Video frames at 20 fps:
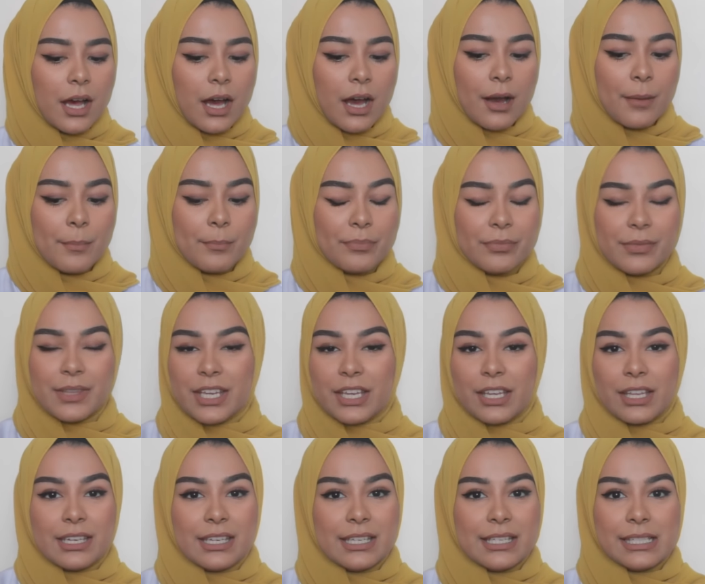um,
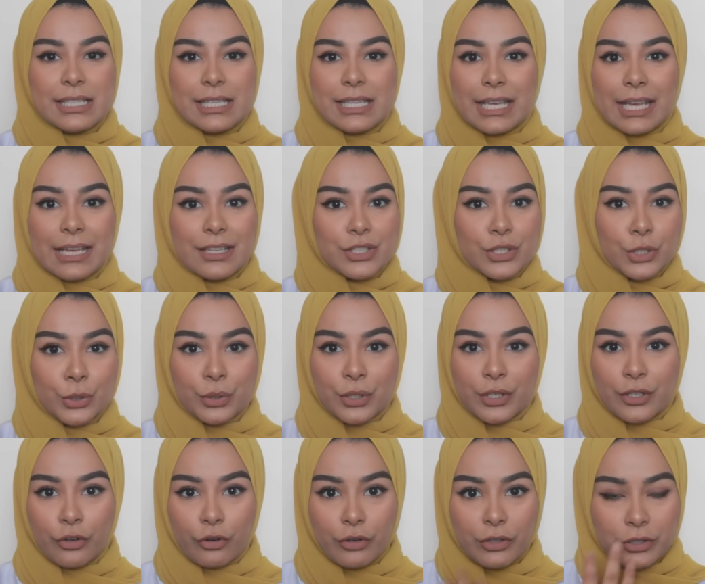it can easily get
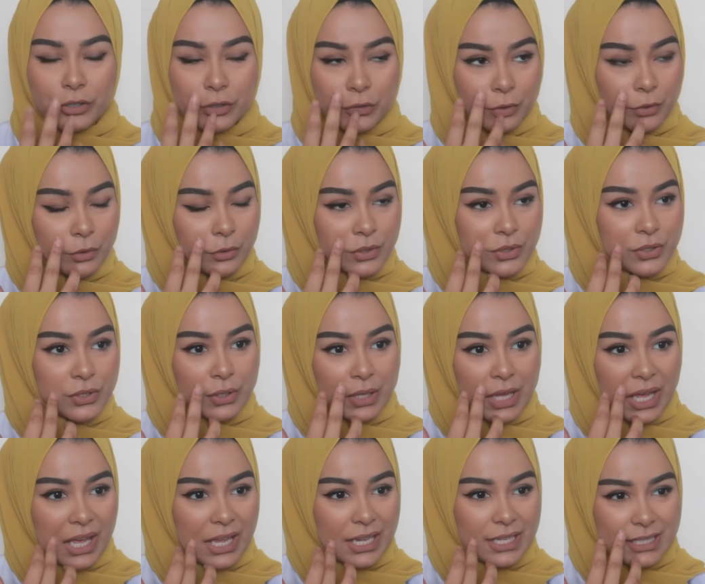stolen in your
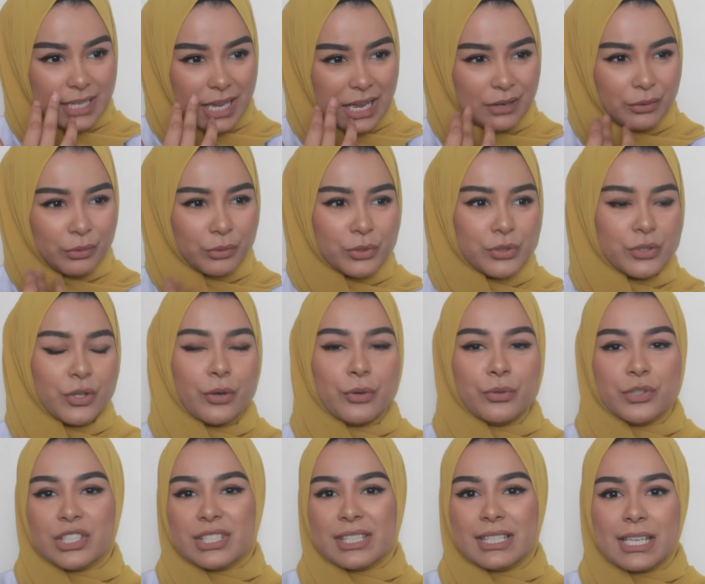suitcase and
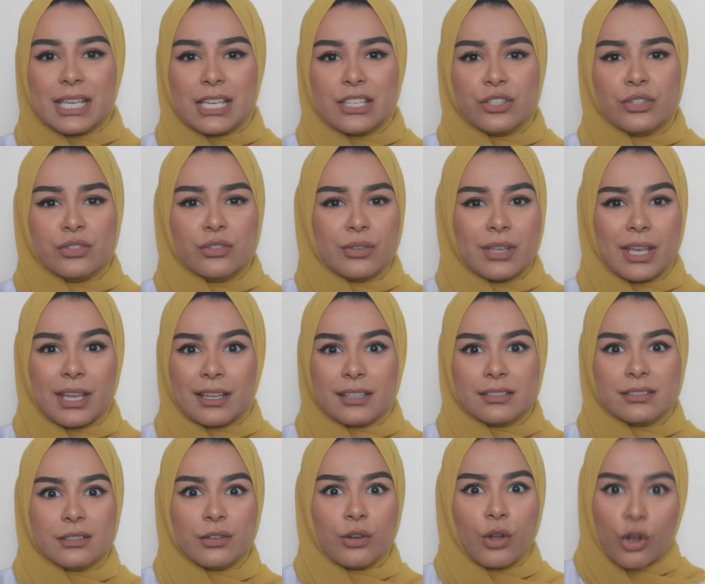also just in case your suitcase
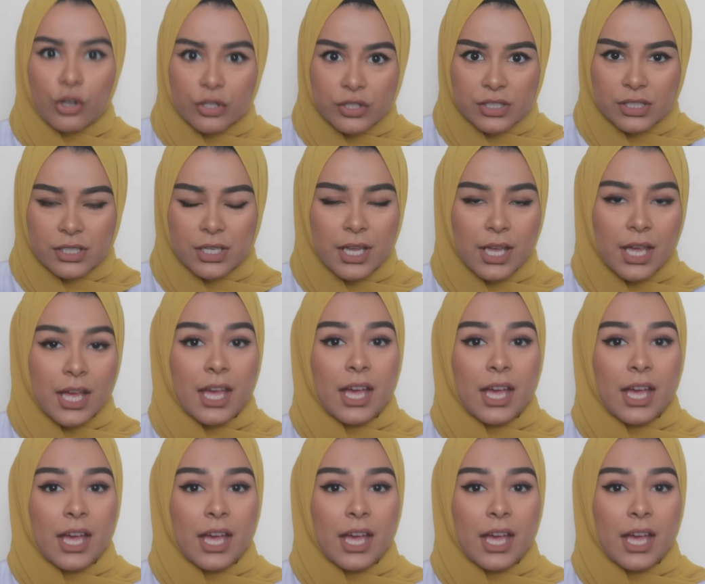gets lost